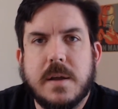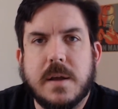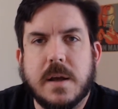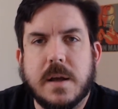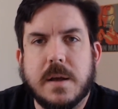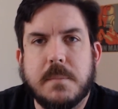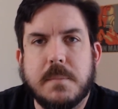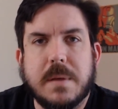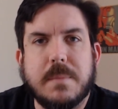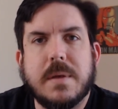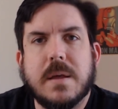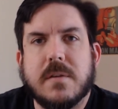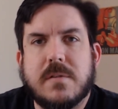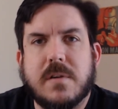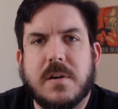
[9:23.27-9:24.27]

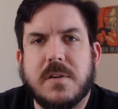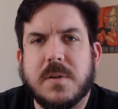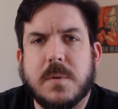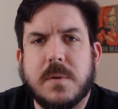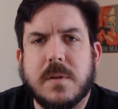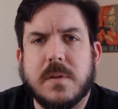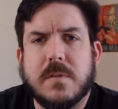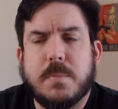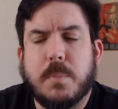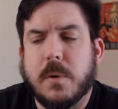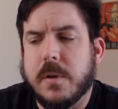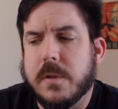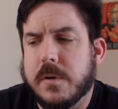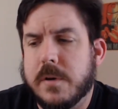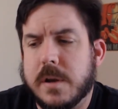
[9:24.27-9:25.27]
Maybe I'll start doing the
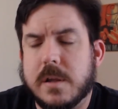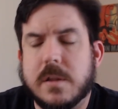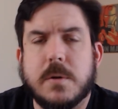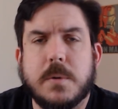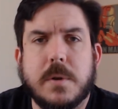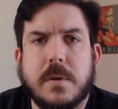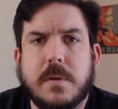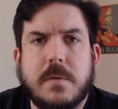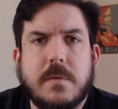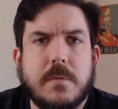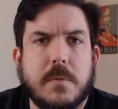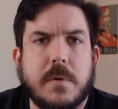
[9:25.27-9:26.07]
spoiler-included